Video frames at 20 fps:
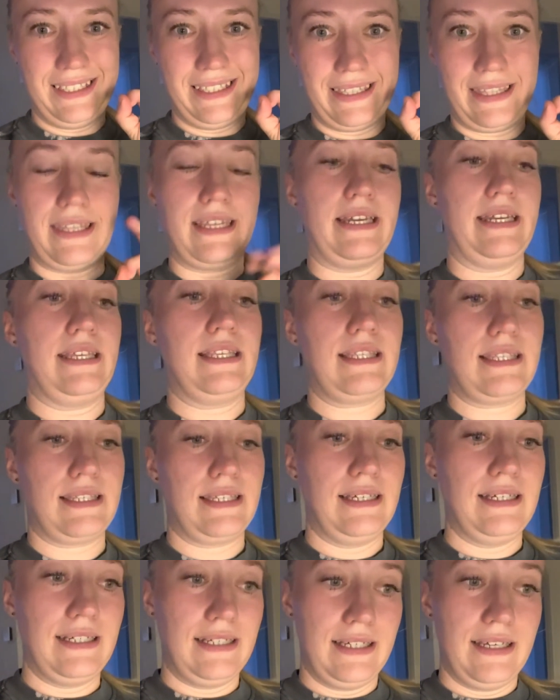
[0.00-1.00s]
nice
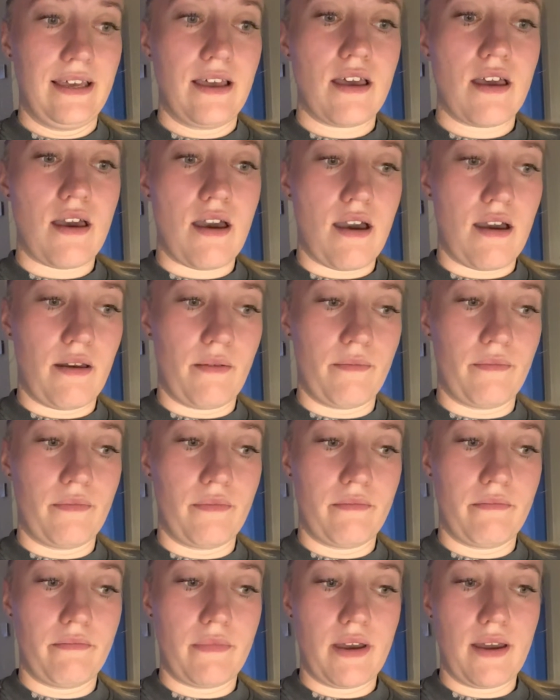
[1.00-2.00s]
um,